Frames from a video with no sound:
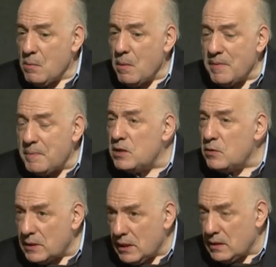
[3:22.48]
Well, we've been
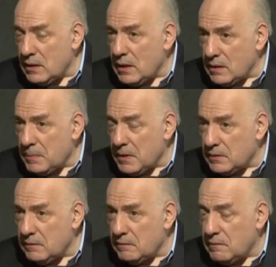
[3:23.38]
using it in other
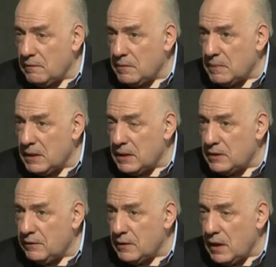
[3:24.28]
parts of the Middle
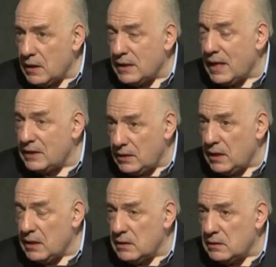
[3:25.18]
East for the last 8
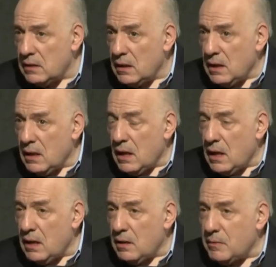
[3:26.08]
years.
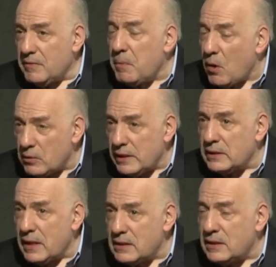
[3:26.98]
We've polled
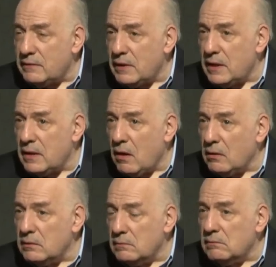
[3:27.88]
extensively
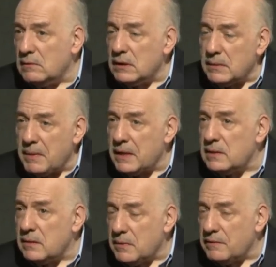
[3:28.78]
on the debates
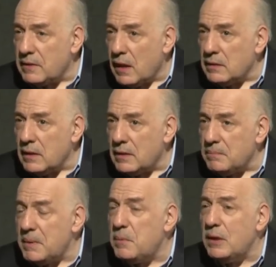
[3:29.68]
that we've done, and
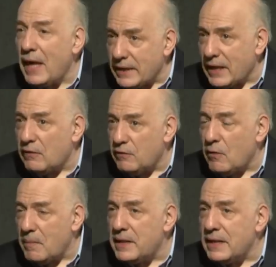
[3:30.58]
people like that
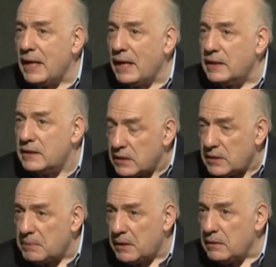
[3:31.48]
format. They like the
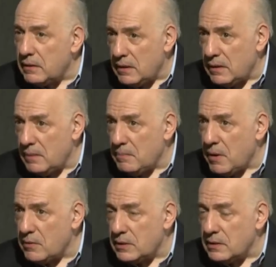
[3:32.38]
discipline that it
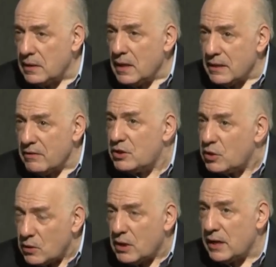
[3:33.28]
imposes. There are
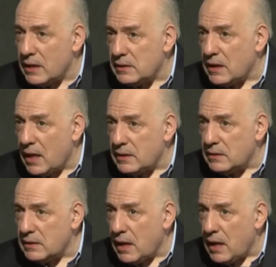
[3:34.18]
two clear
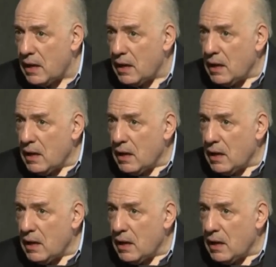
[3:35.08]
sides there.